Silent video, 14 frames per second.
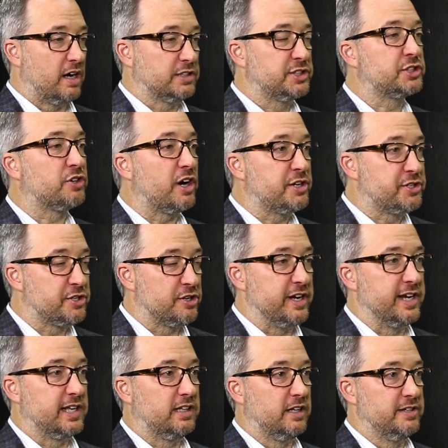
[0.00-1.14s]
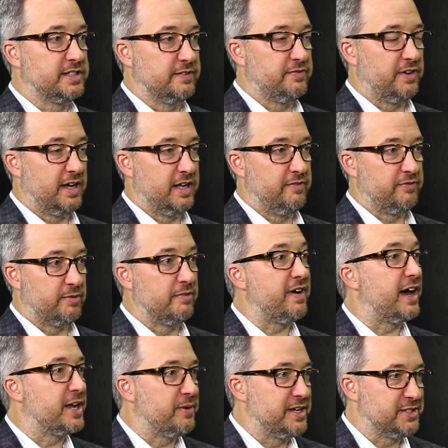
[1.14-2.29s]
structure in a closed-end fund from a
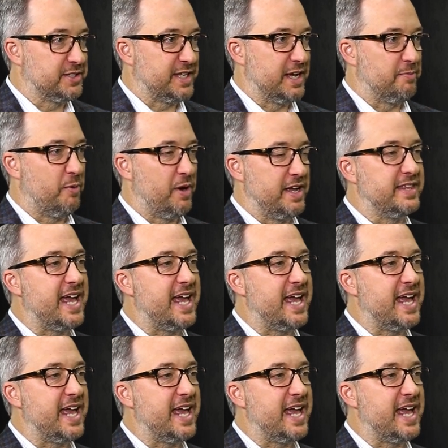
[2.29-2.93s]
valuation standpoint,